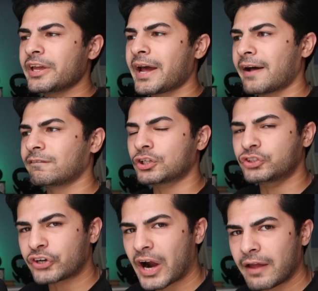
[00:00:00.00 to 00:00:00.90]
have the
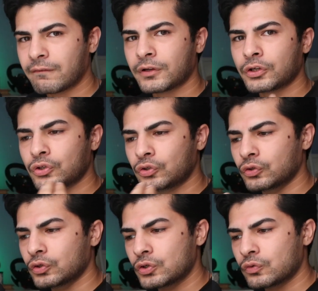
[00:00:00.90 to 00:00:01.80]
drive
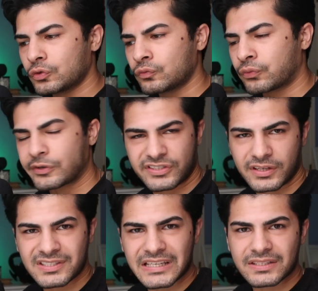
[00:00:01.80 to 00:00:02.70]
for
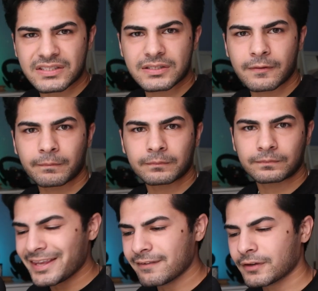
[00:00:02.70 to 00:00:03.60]
success.
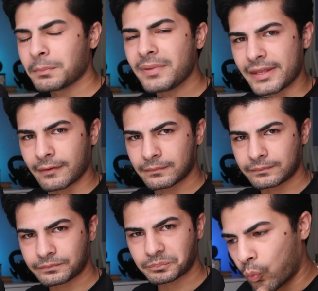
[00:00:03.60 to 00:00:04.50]
Even me.
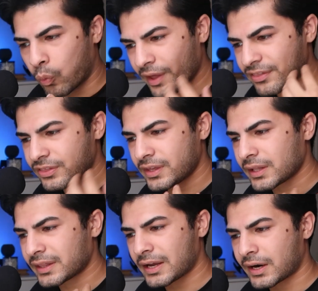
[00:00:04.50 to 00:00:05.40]
The one
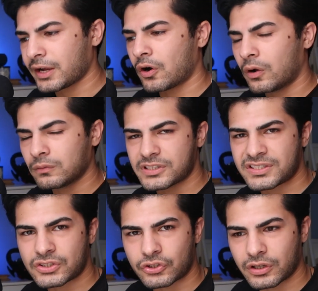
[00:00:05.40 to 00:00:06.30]
thing that I always
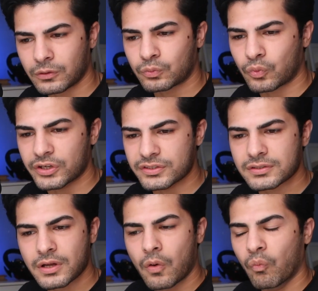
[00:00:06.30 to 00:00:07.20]
struggled
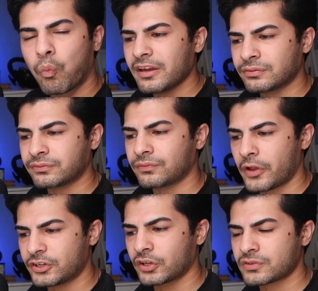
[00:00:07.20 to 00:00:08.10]
was, if
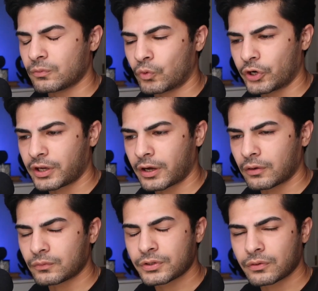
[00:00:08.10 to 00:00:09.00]
it doesn't work
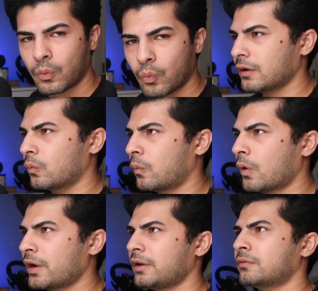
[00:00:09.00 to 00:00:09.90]
out?
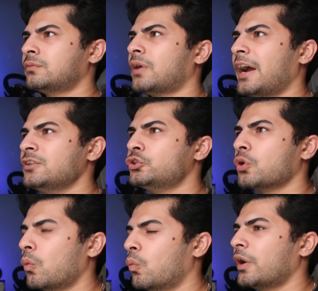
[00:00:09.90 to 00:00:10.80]
What if I
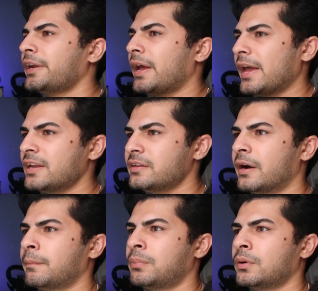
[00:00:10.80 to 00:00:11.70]
don't want to end
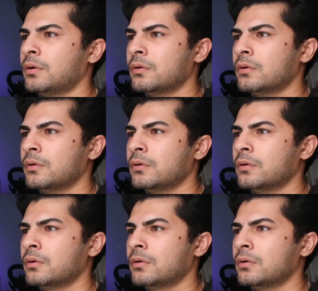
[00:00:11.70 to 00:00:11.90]
up